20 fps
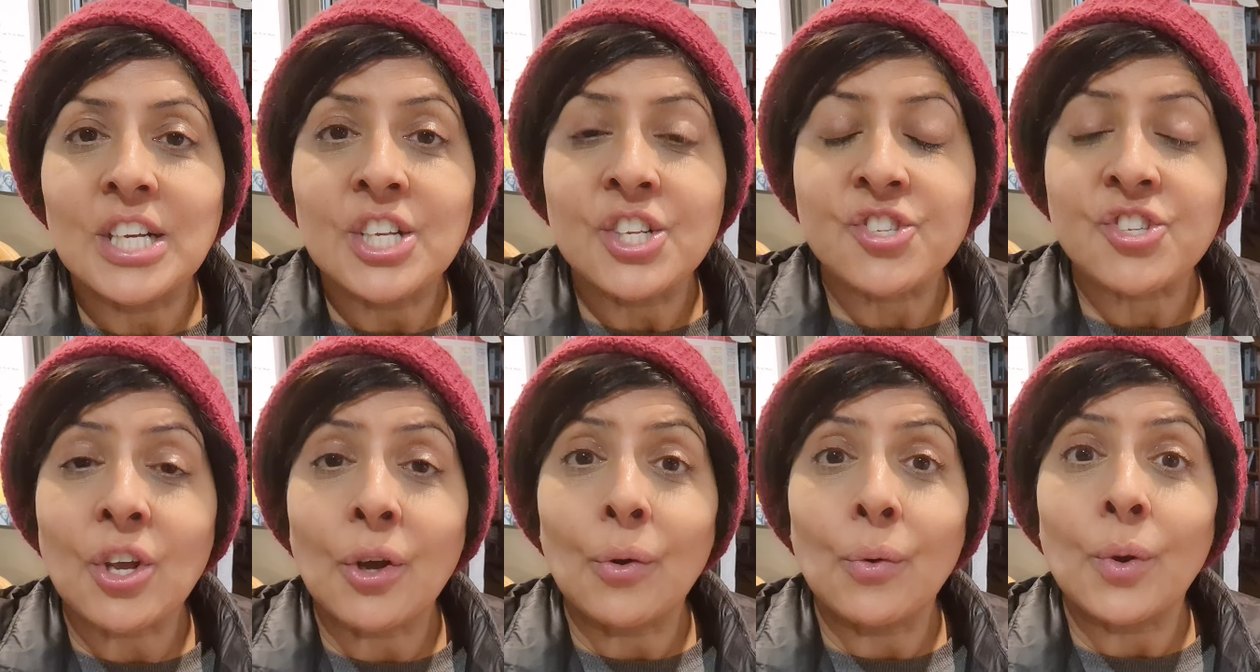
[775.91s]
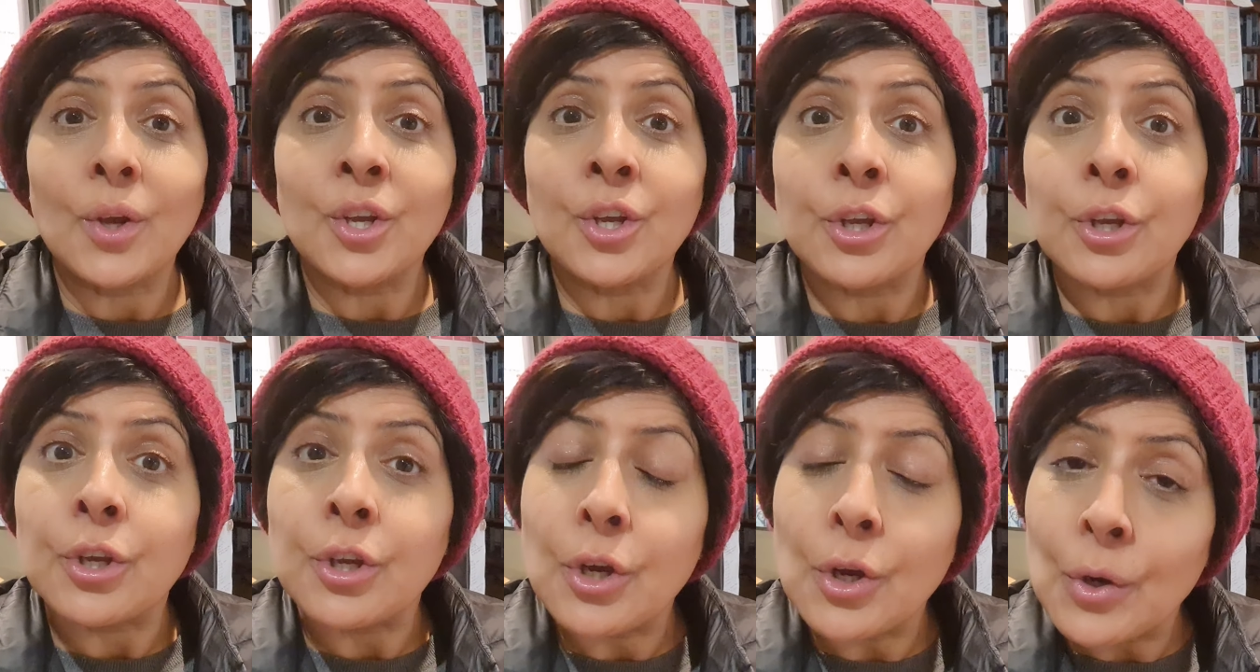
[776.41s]
So
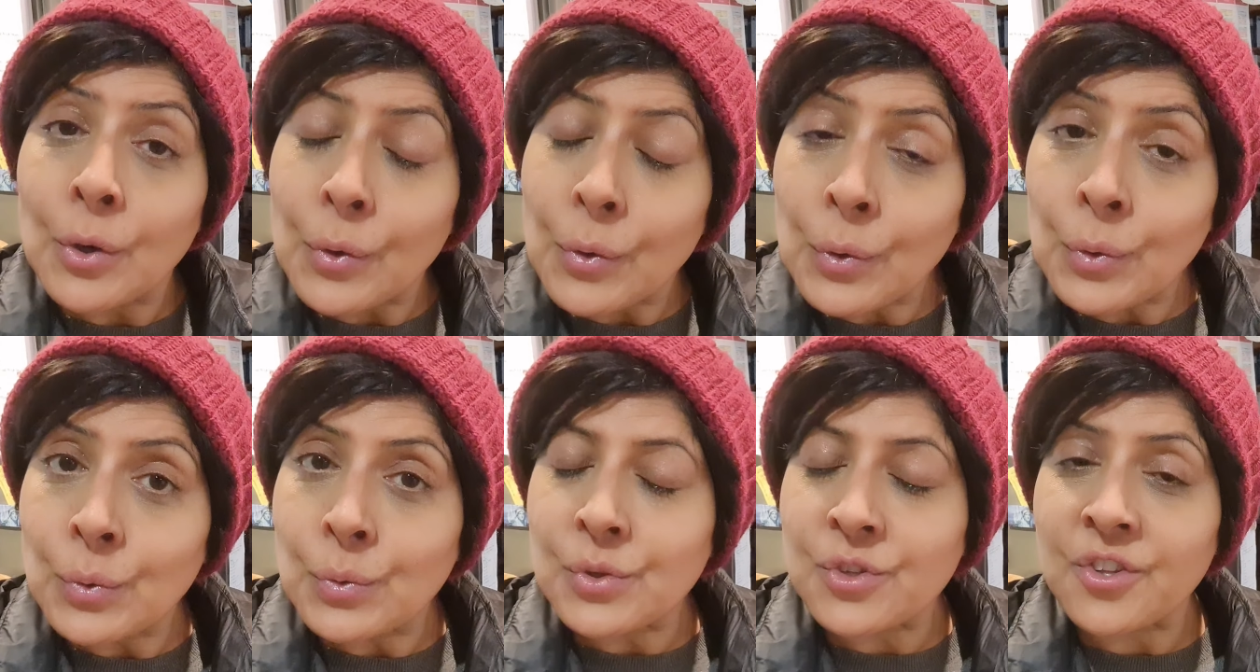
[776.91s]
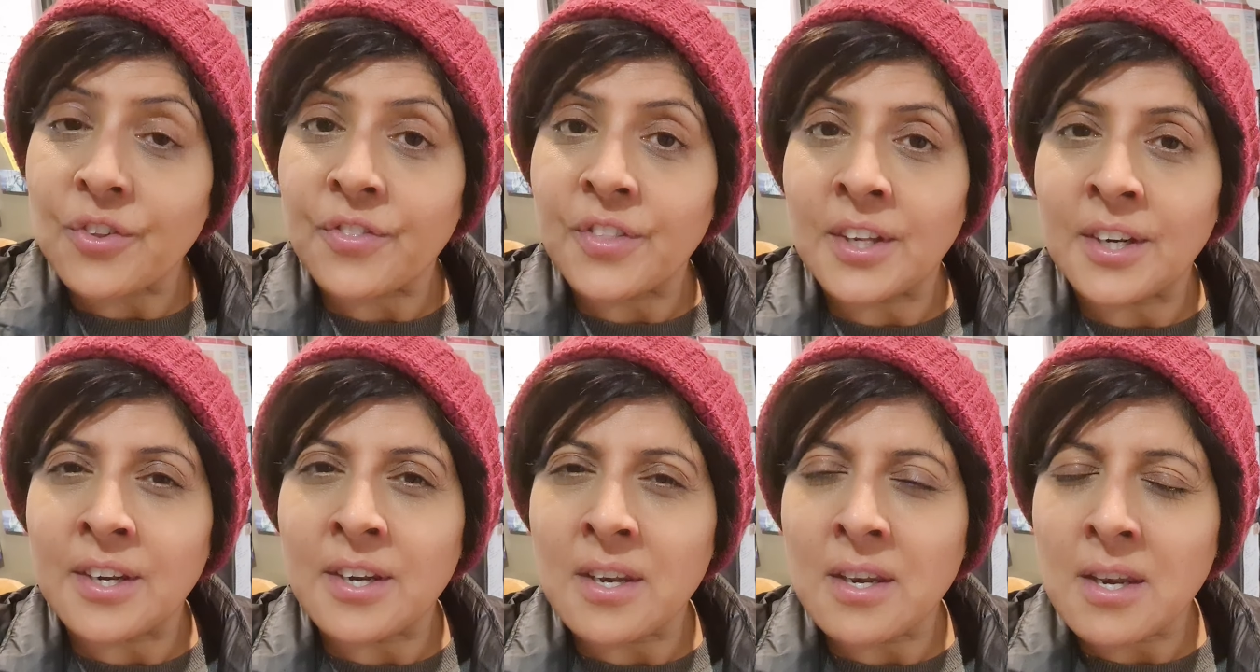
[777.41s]
use
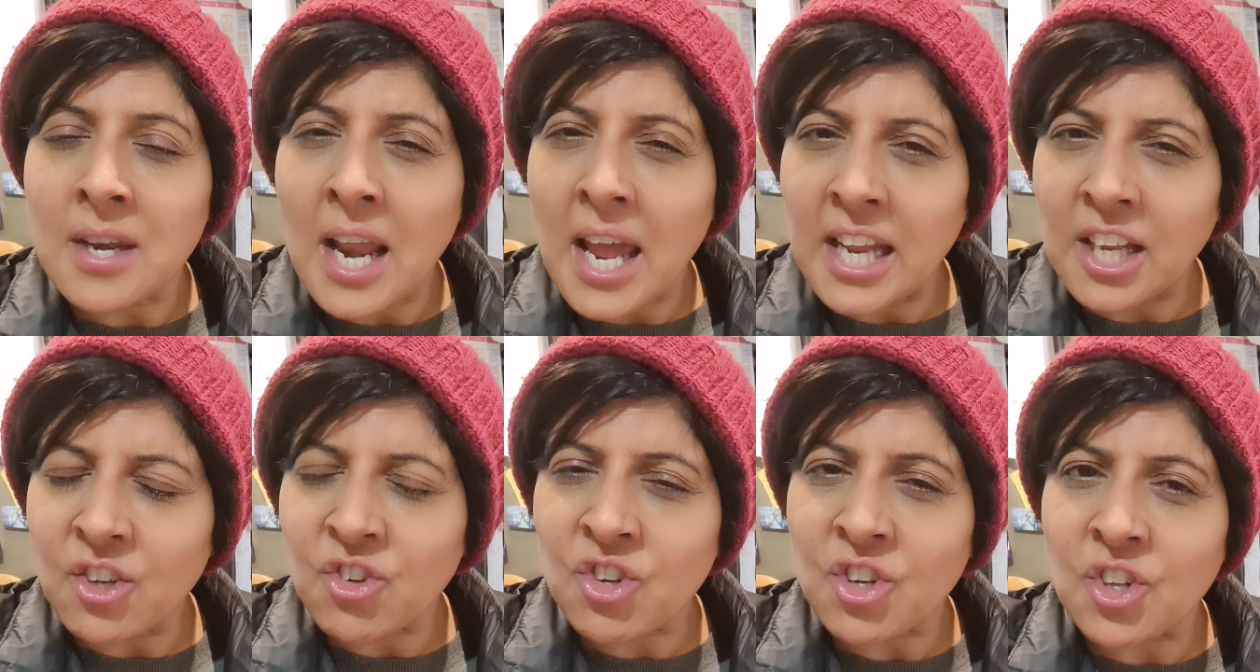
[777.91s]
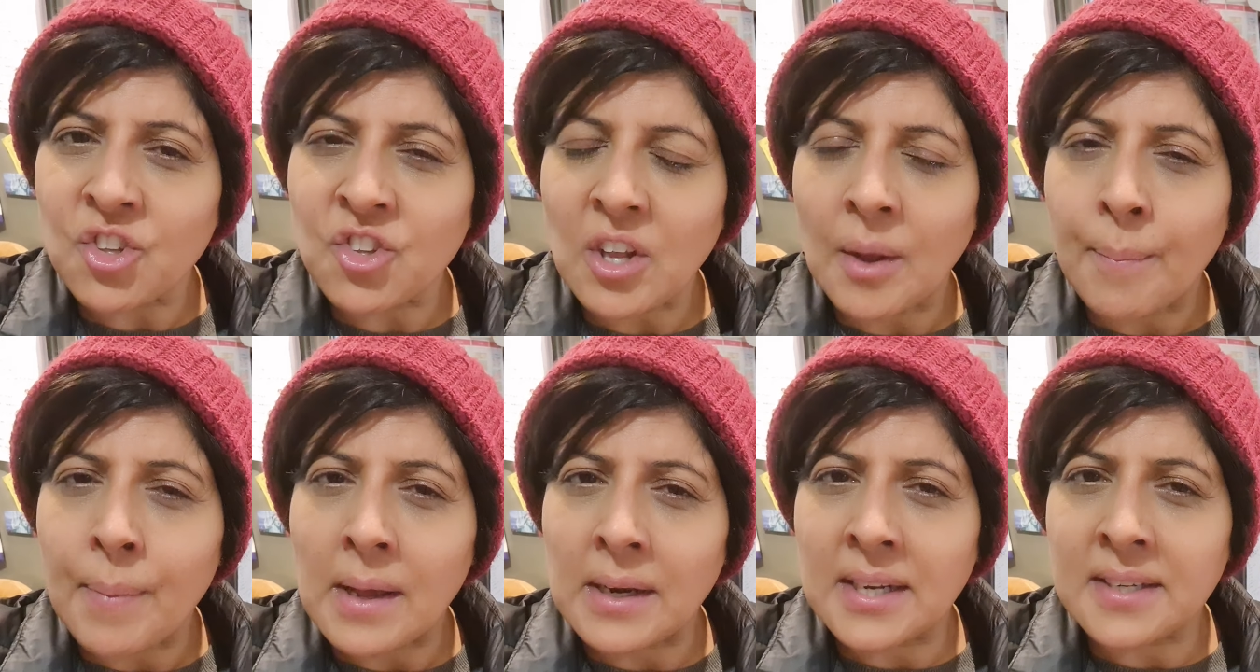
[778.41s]
the nature's
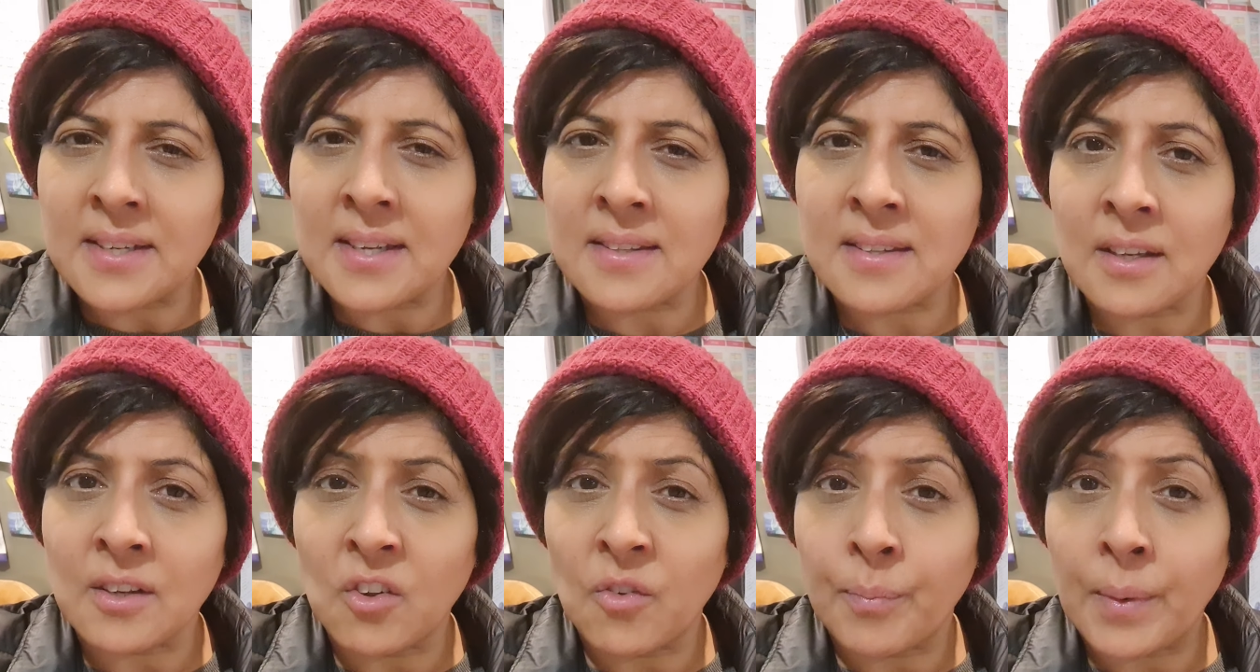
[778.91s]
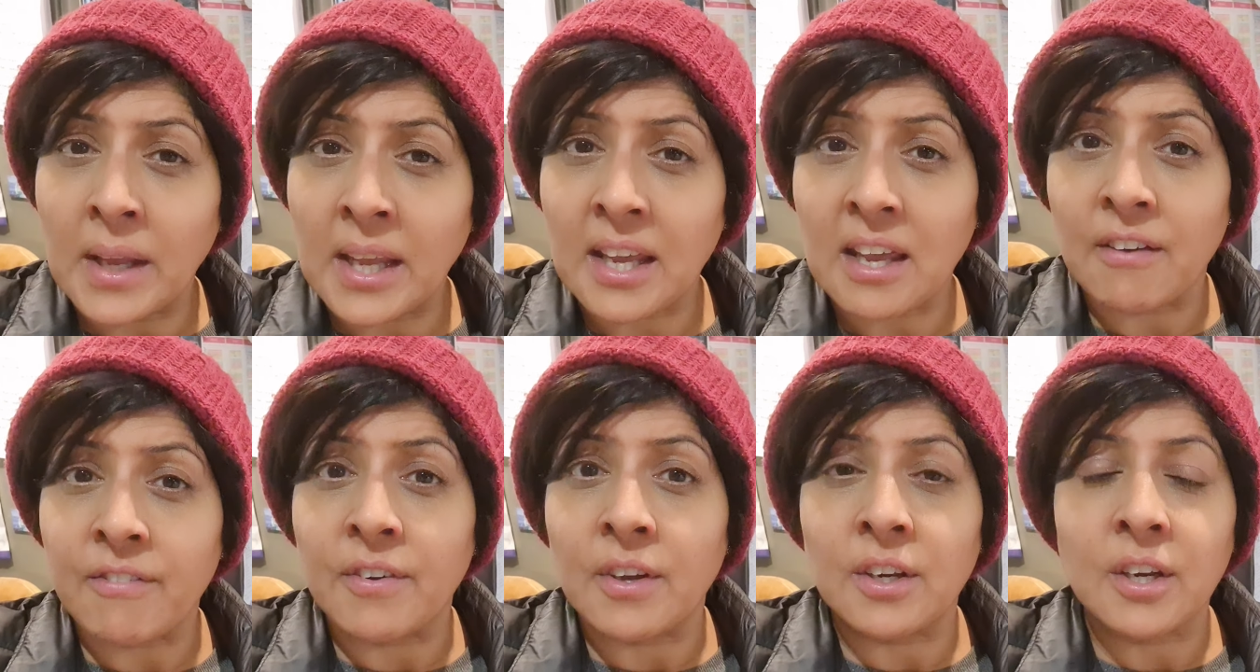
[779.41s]
abilities that you've been
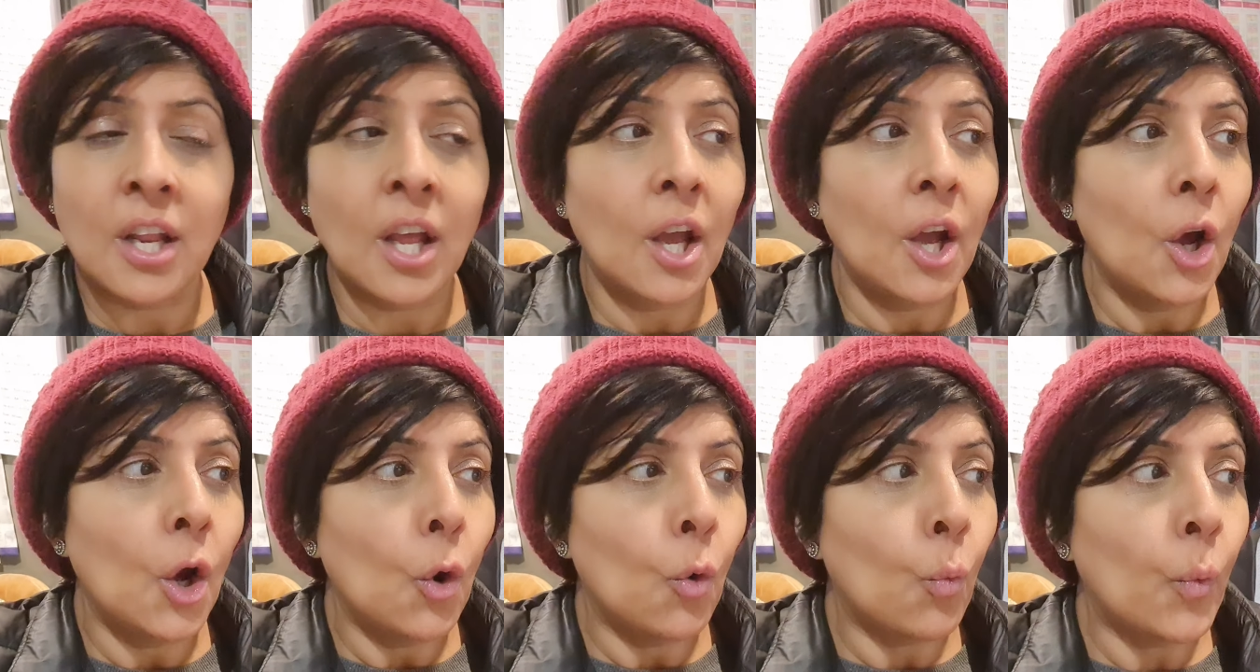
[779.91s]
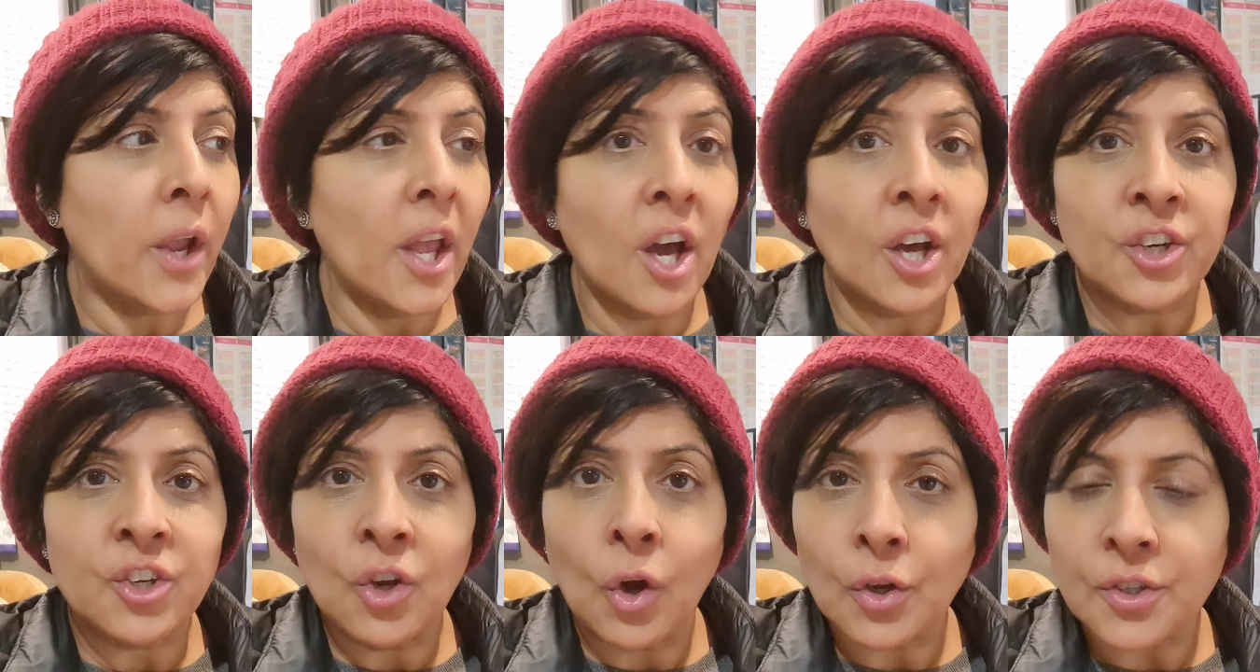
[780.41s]
given. We
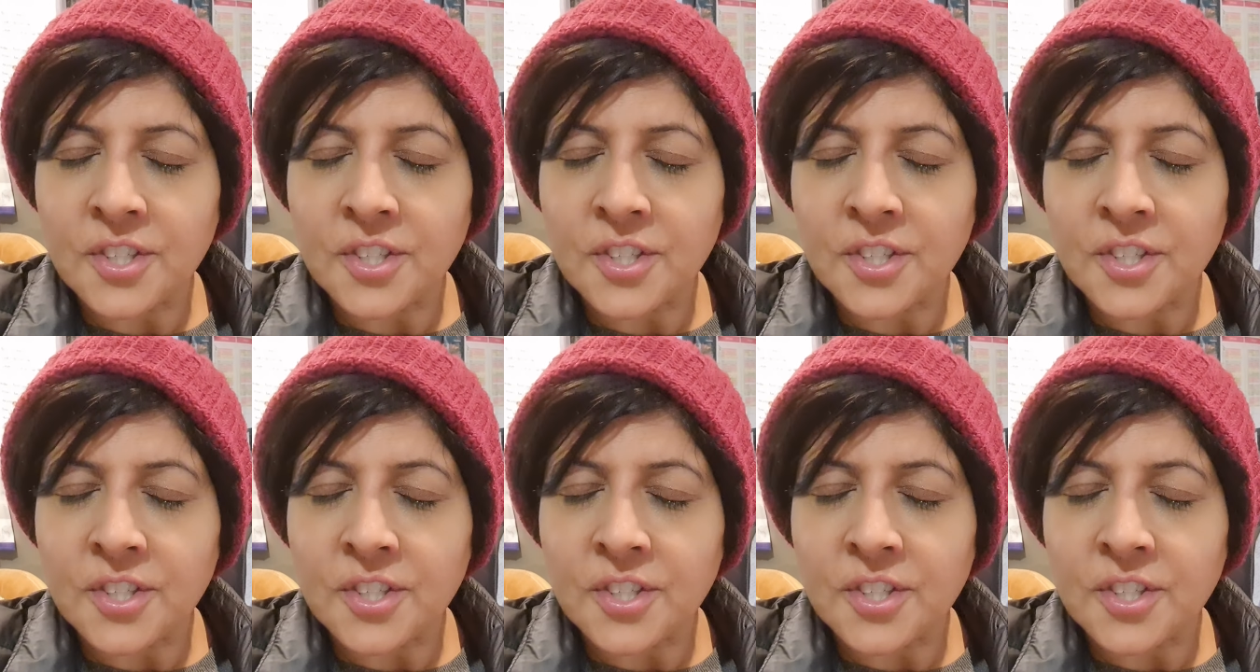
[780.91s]
are not